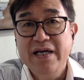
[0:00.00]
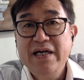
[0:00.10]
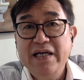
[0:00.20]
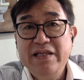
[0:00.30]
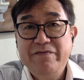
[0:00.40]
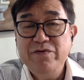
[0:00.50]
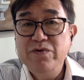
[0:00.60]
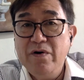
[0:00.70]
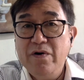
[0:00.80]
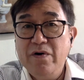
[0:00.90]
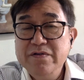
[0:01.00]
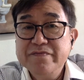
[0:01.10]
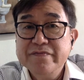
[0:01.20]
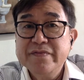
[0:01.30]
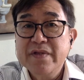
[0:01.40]
And if you
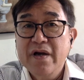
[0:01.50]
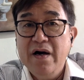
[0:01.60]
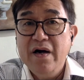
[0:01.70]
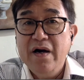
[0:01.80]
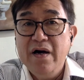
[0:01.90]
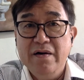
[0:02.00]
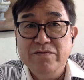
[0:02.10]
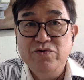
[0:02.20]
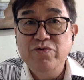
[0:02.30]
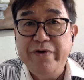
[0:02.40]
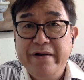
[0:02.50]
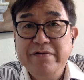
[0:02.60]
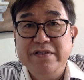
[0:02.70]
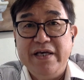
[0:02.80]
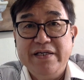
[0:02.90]
don't do
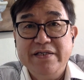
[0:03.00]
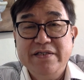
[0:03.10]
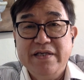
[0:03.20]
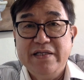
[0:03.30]
real things,